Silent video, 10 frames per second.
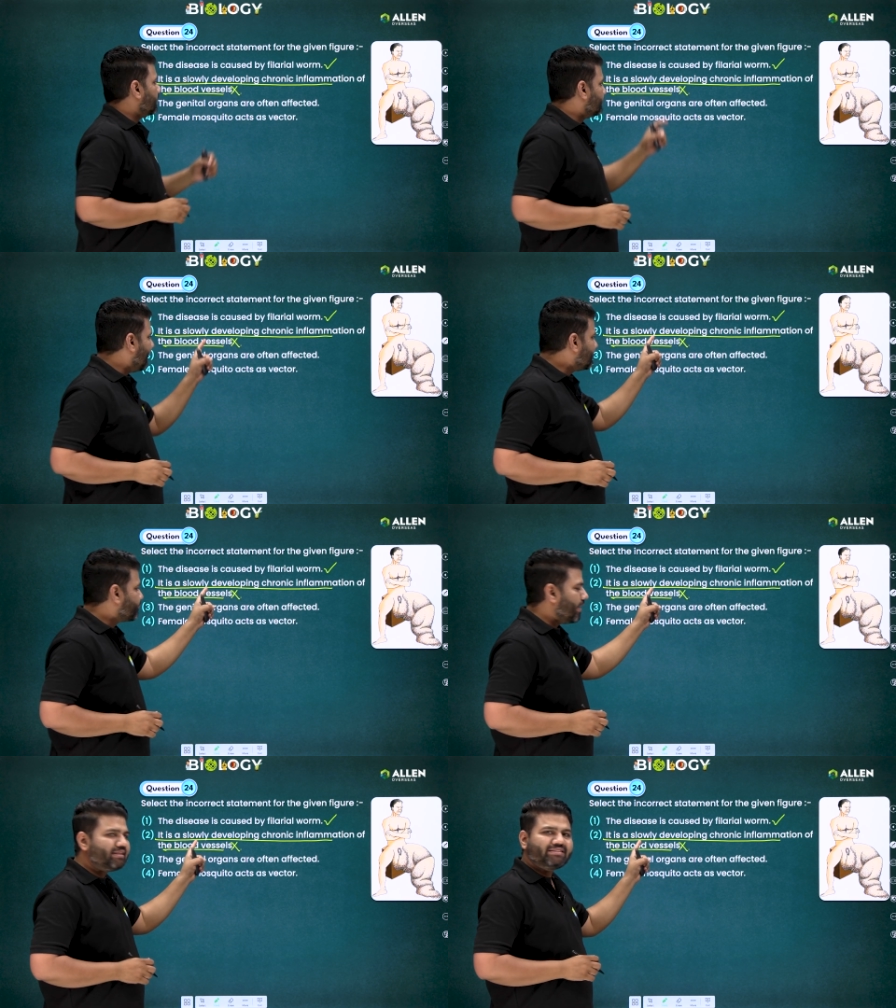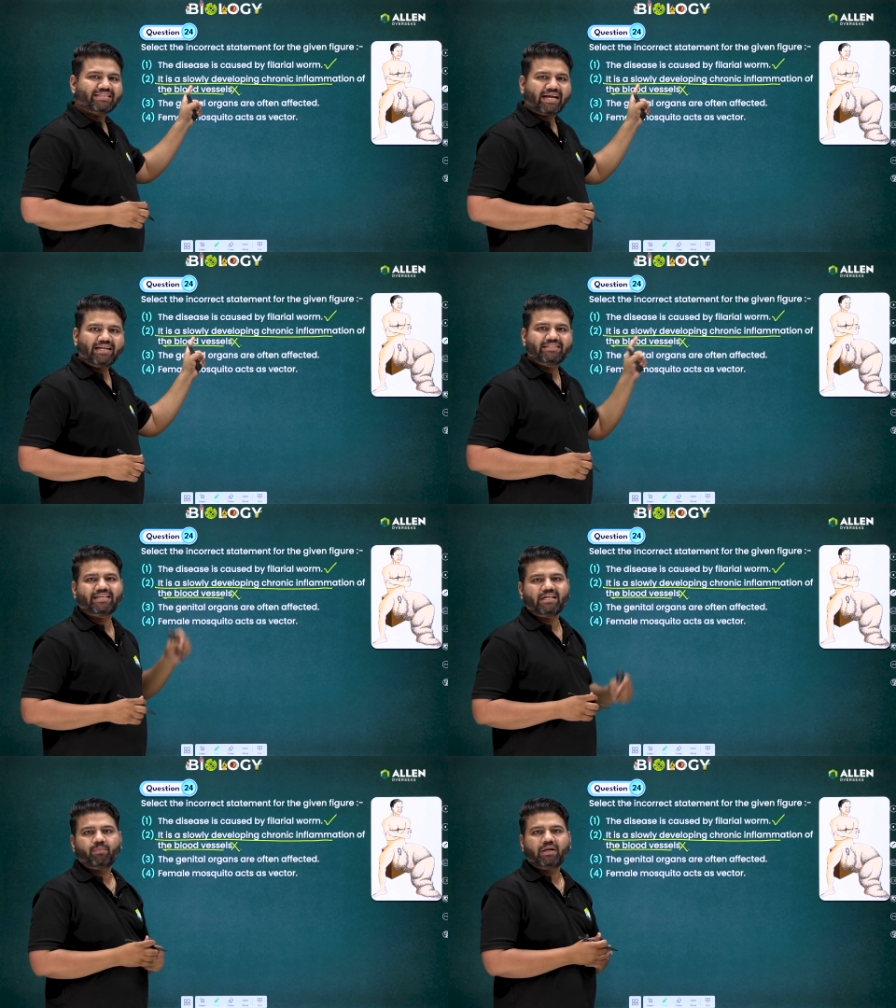That's why the second
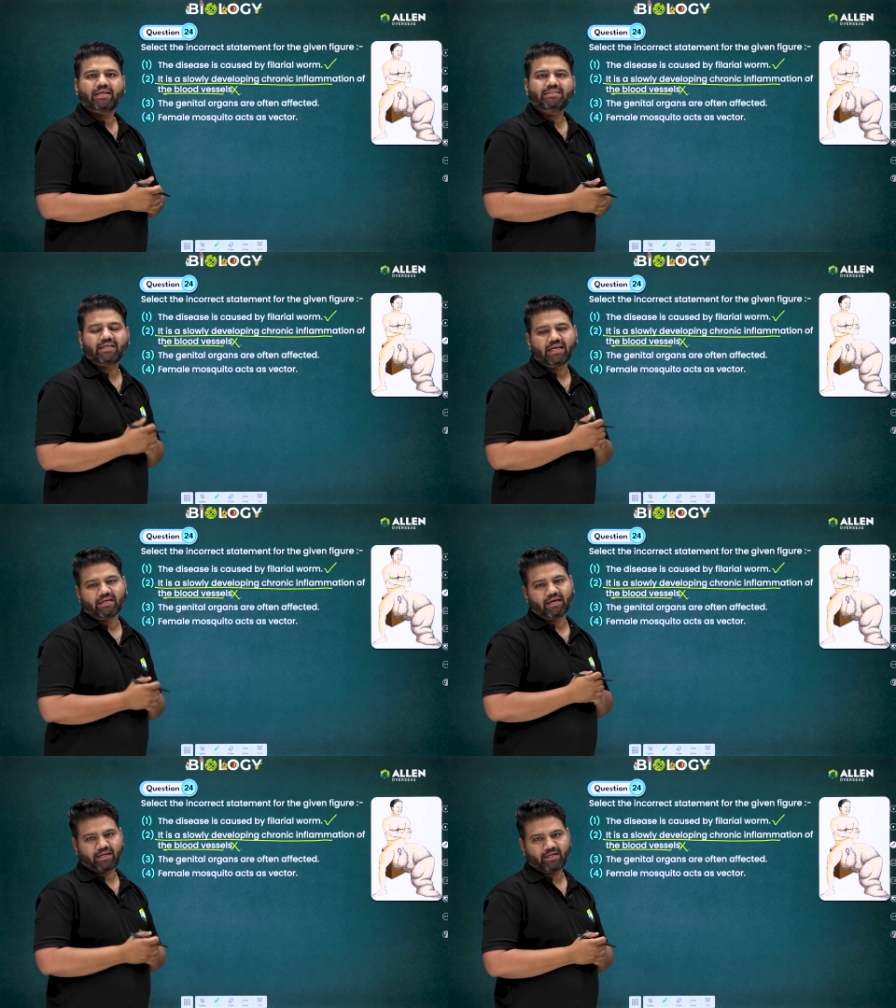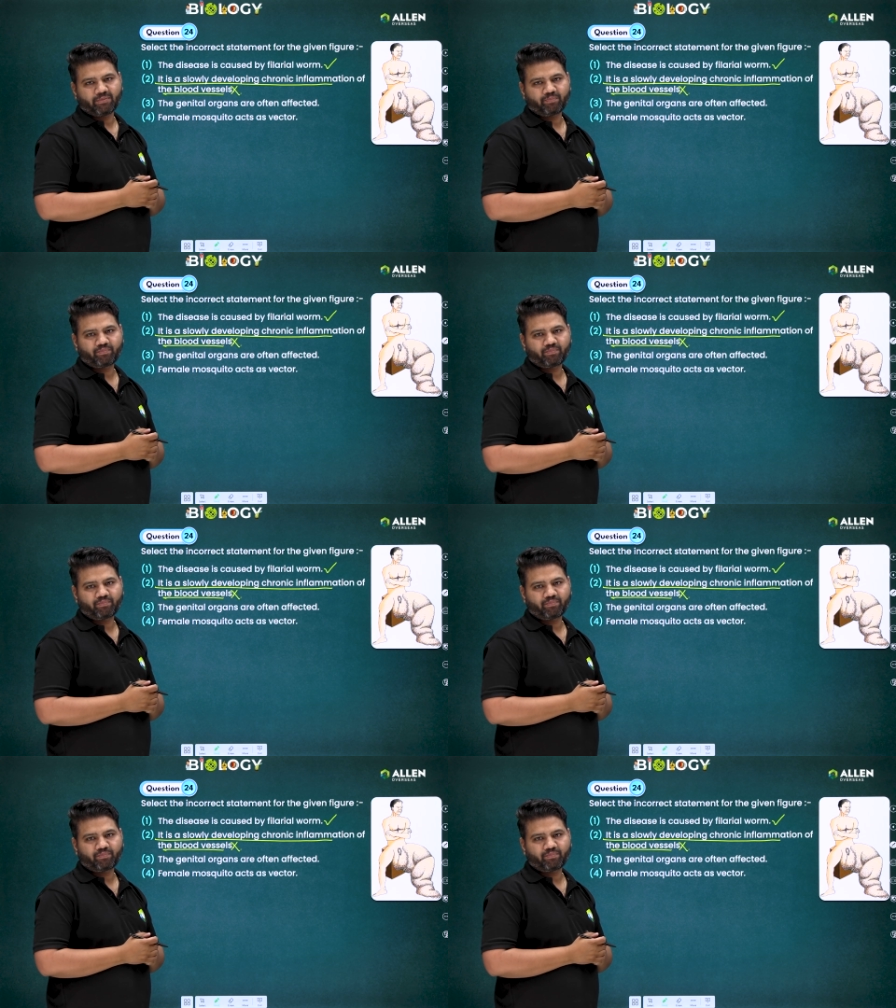statement is incorrect.